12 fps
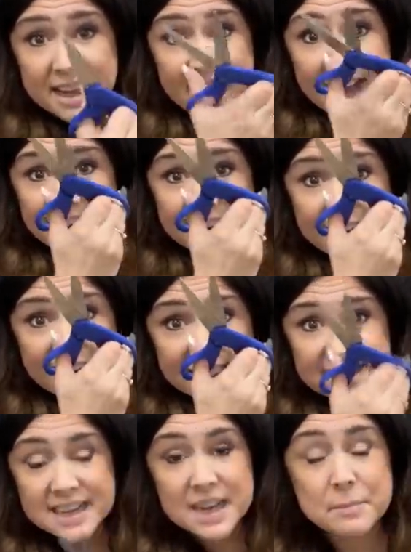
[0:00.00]
I cut,
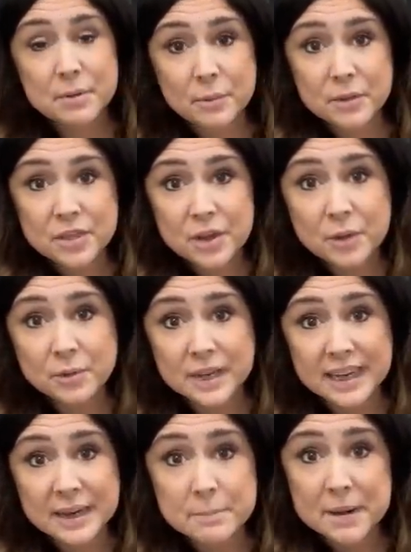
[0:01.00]
but with
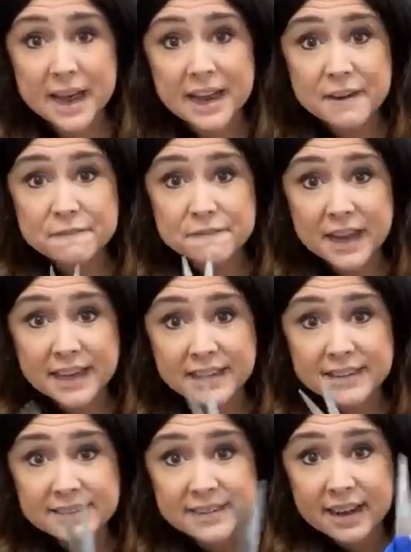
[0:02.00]
only my
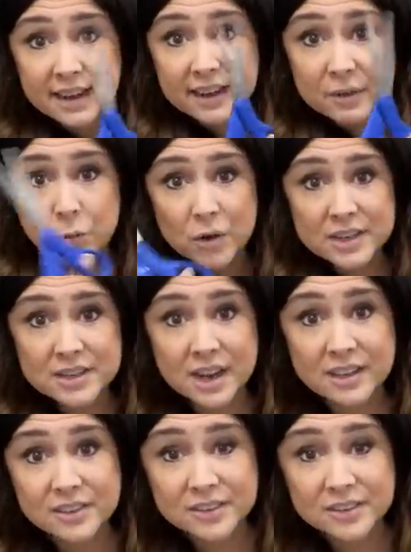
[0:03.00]
finest uh, one dollar